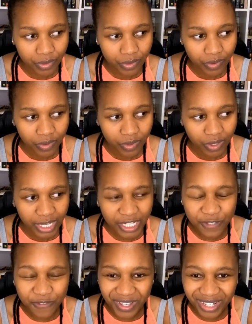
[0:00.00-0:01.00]
it is
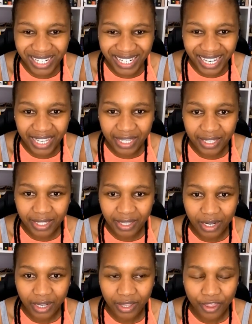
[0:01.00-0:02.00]
very rare
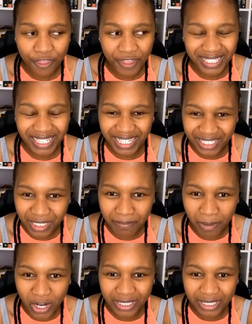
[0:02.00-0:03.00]
that
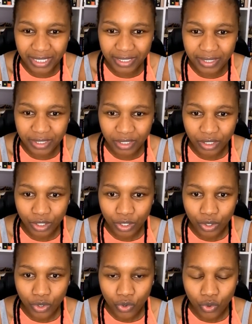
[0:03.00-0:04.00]
antibiotics
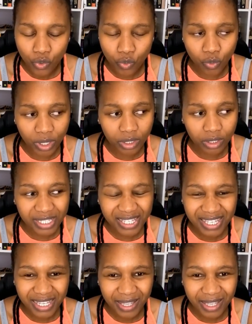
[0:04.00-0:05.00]
will
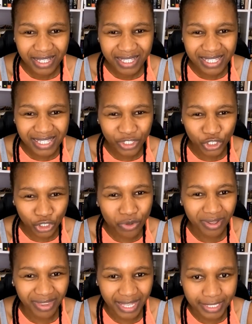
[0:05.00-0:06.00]
cure
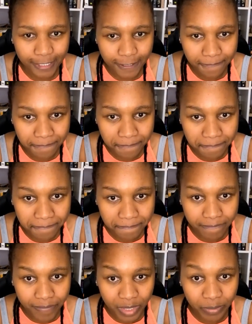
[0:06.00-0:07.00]
that,
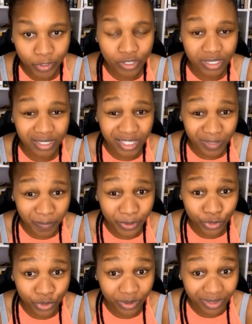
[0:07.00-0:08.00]
because it's a
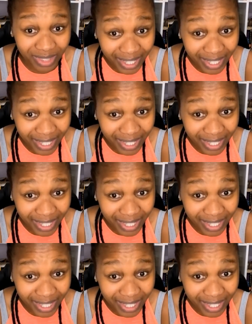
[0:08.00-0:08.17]
spiritual thing.